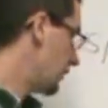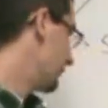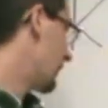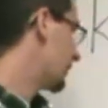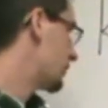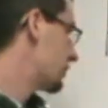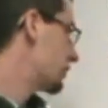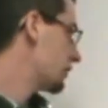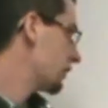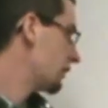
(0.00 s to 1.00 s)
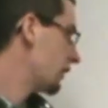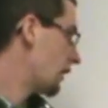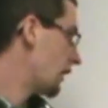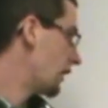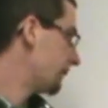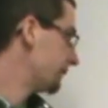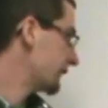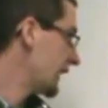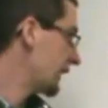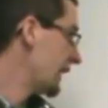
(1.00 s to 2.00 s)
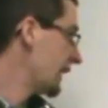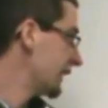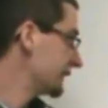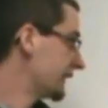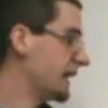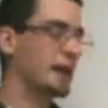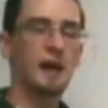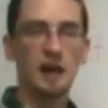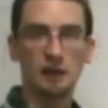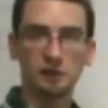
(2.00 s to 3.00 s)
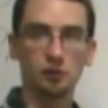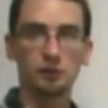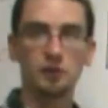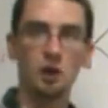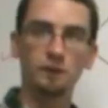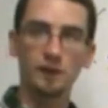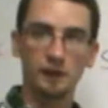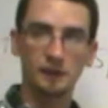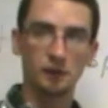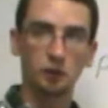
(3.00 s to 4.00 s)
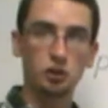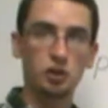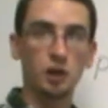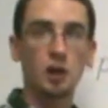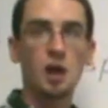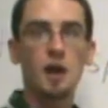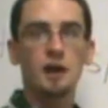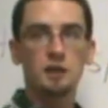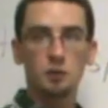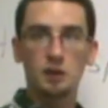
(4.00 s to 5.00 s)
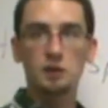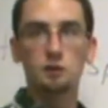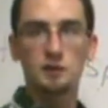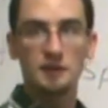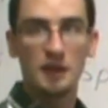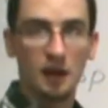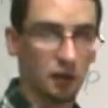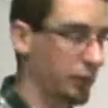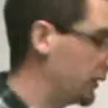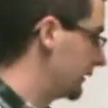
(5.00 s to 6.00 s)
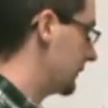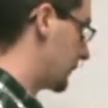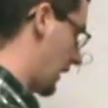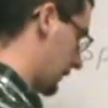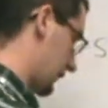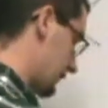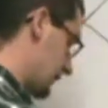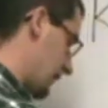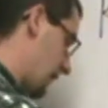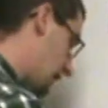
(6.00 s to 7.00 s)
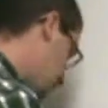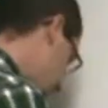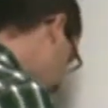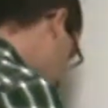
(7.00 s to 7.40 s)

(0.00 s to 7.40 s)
much cations and anions are dissolved in the solution, you can use the solubility product. Now, how